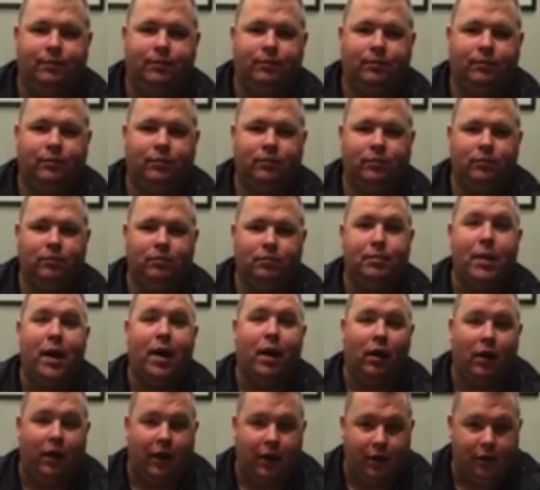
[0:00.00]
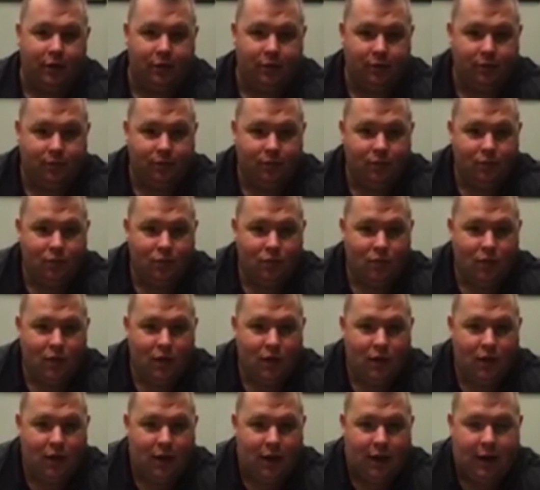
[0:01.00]
um, Maryland.
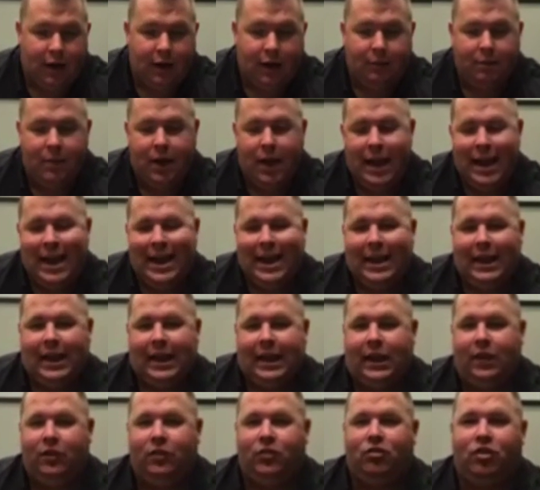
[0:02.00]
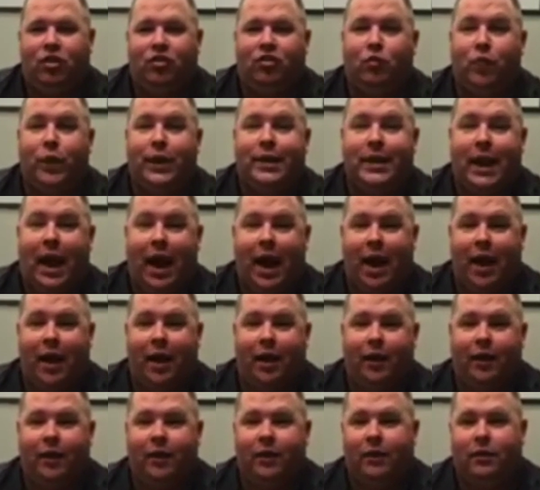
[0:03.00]
Um, he's just
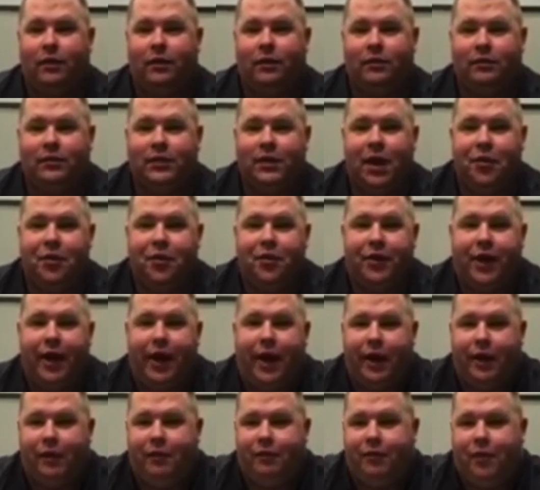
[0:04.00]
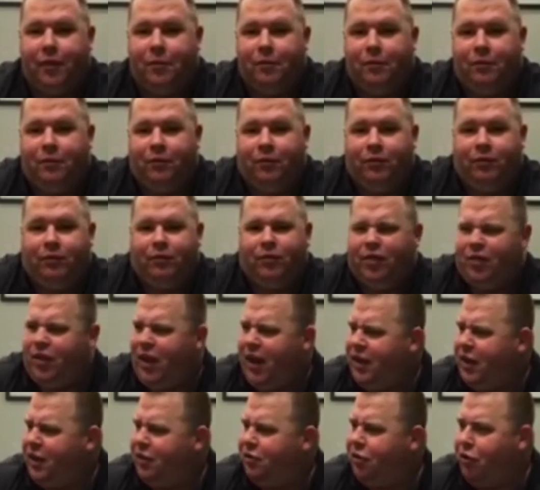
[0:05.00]
retired the other day from
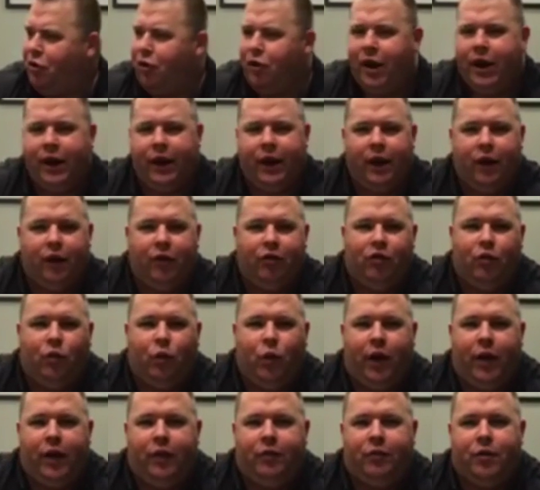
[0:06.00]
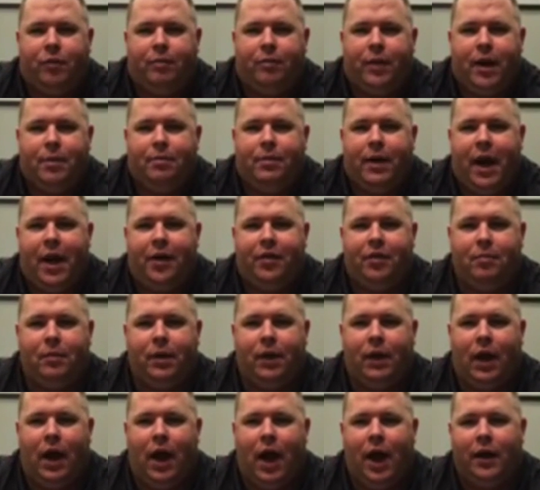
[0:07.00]
30 years of working for
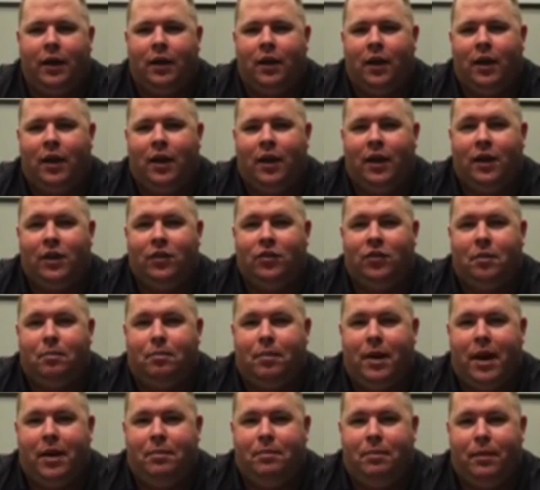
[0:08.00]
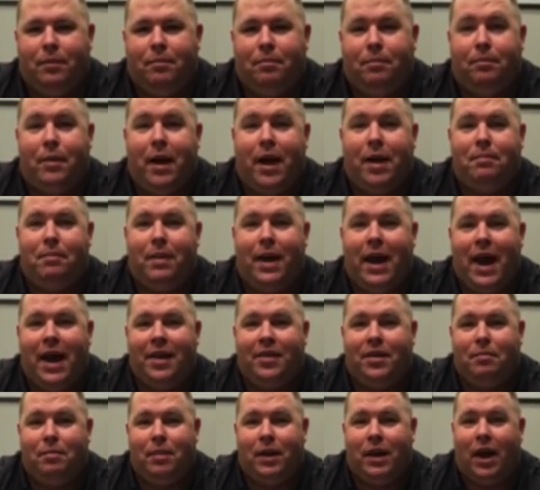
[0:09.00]
Bed Bath and Beyond. So Bed
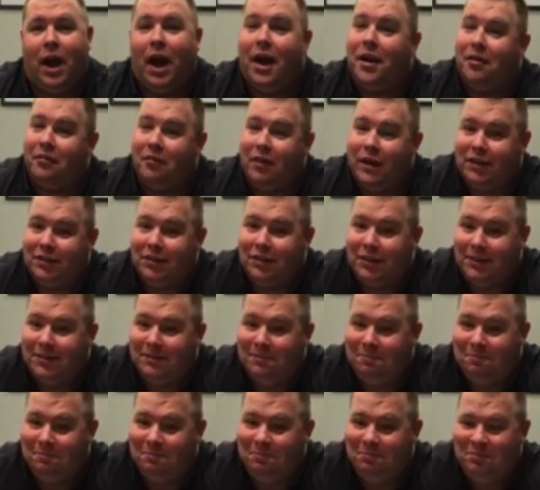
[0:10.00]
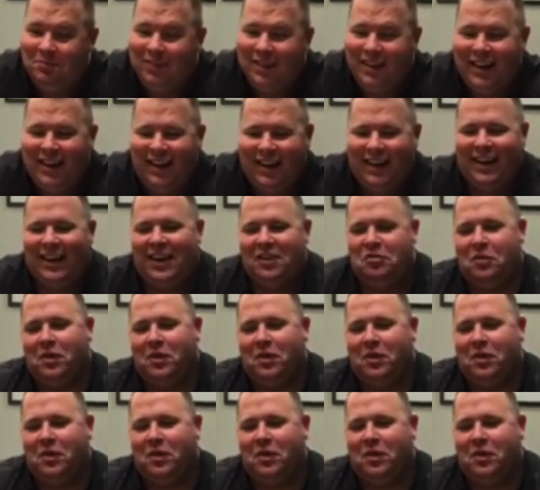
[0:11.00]
Bed Bath and Beyond Investing